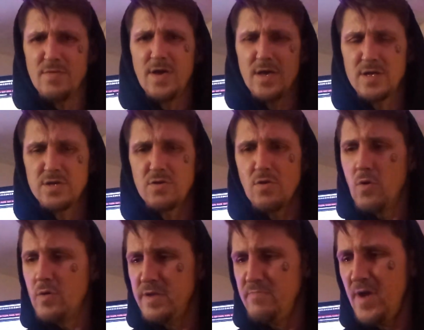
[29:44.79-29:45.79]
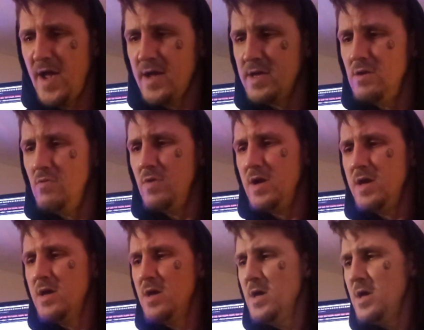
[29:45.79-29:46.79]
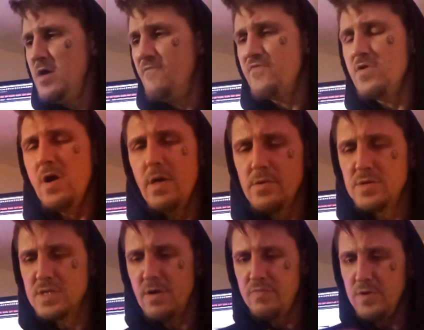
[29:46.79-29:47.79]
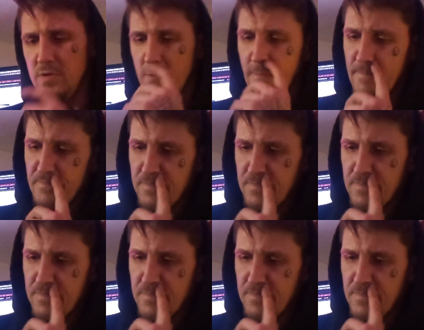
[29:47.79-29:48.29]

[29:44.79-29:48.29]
Like you're holding back in a way. And for others of you,